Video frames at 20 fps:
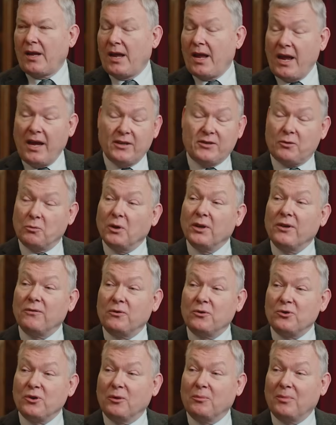It's a
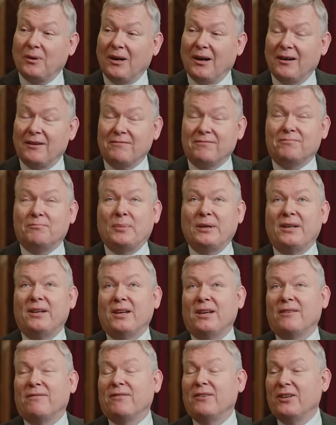wonderful job. I've been
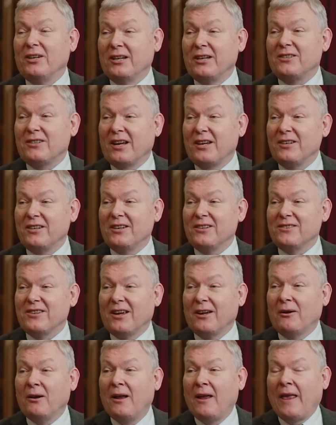here for nearly 10 years
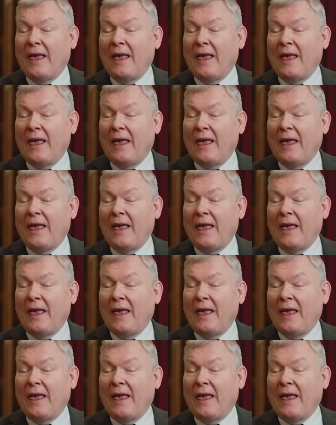now,